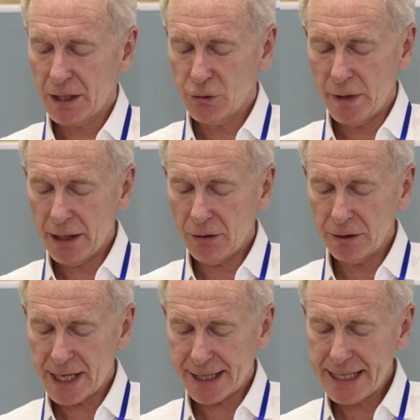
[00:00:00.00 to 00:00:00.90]
Juridical
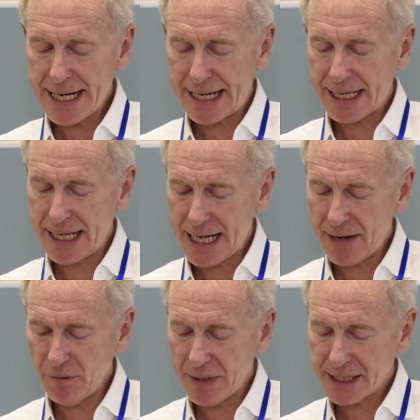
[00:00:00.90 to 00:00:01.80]
technique can
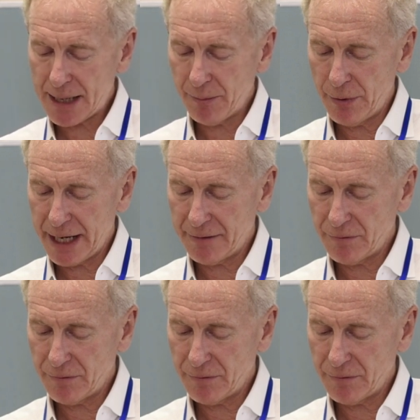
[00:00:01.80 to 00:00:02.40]
never be separated